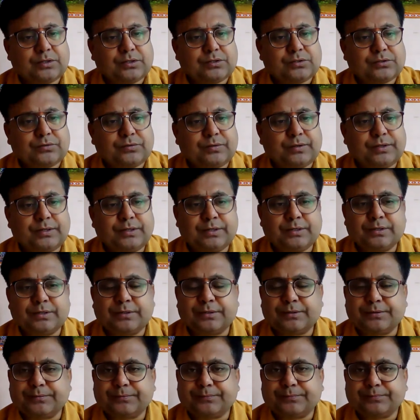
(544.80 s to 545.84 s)
So,
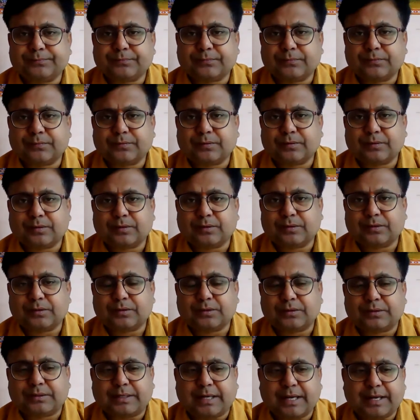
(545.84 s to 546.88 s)
here,
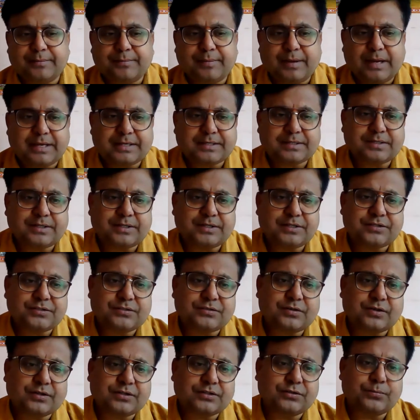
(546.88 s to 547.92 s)
time has the
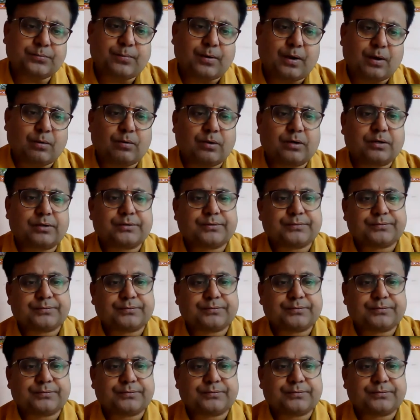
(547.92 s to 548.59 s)
destructive power.